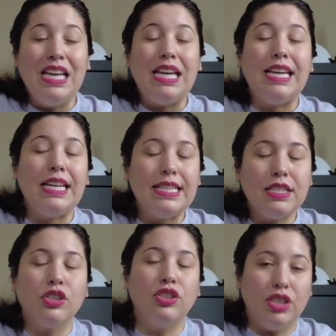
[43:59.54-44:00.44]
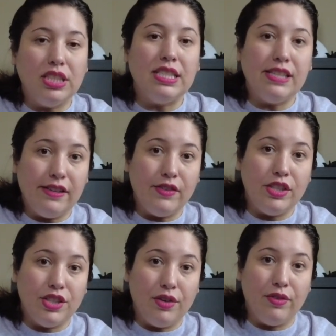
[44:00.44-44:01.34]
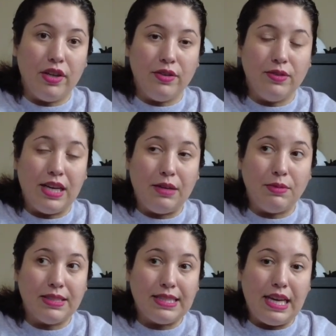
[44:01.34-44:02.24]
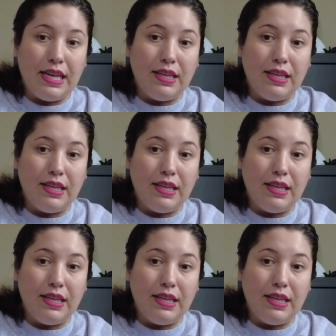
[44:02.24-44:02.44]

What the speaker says: It is a good TV show, though, I will say.